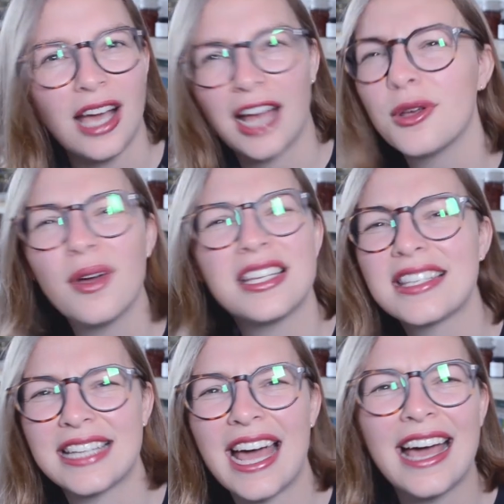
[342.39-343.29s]
I don't
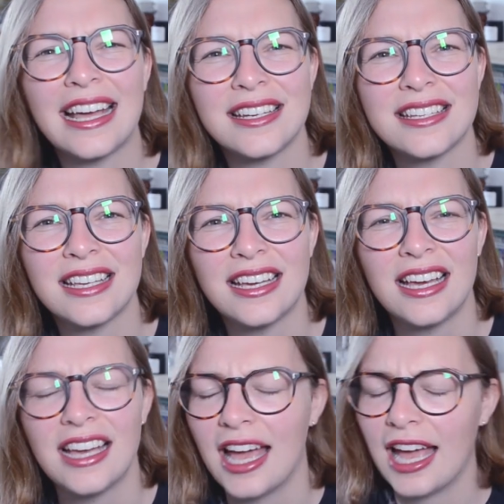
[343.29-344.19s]
understand.
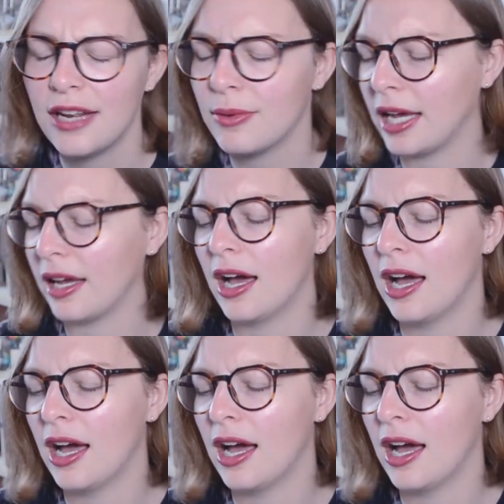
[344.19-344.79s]
Anyway,